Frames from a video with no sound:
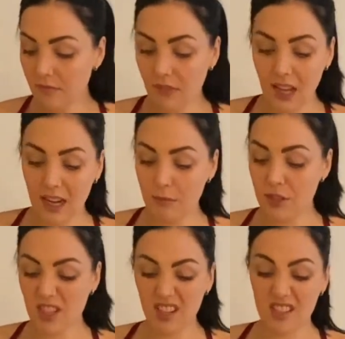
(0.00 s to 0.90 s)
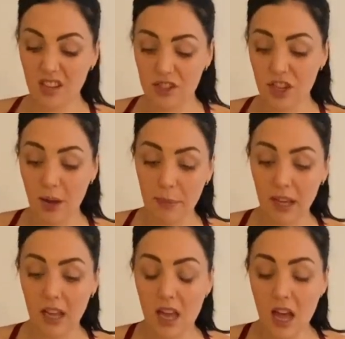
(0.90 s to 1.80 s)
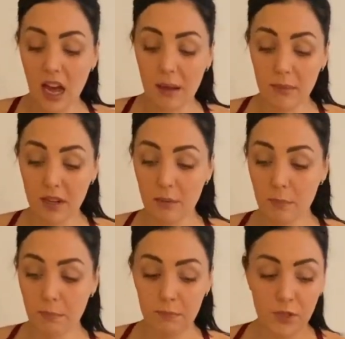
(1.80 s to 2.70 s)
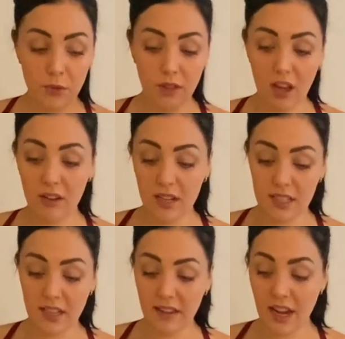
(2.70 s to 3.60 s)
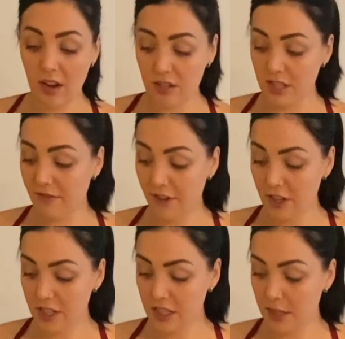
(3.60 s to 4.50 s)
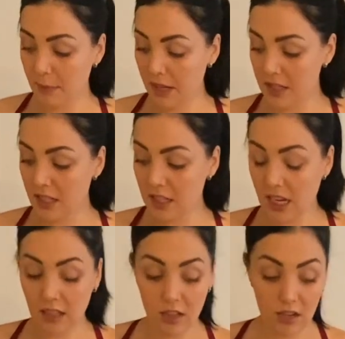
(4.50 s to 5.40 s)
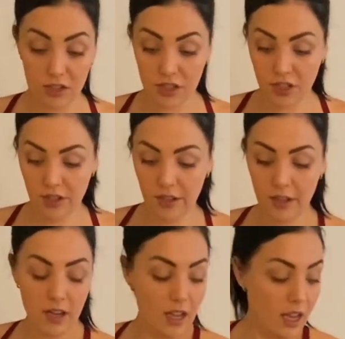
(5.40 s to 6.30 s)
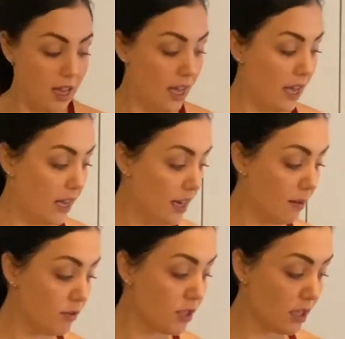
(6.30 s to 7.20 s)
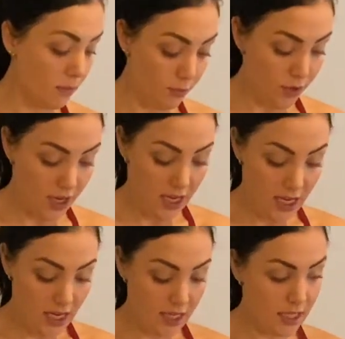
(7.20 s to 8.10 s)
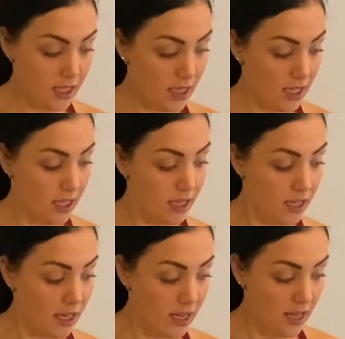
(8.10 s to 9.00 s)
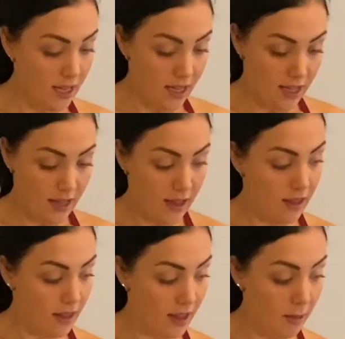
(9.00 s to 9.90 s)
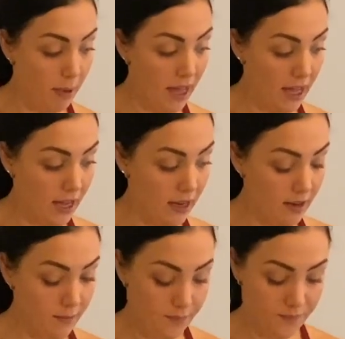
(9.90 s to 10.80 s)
and I'm just gonna start chopping. I'm gonna do the onions and the carrots first because they take longer to cook. And I'm just gonna preheat the pan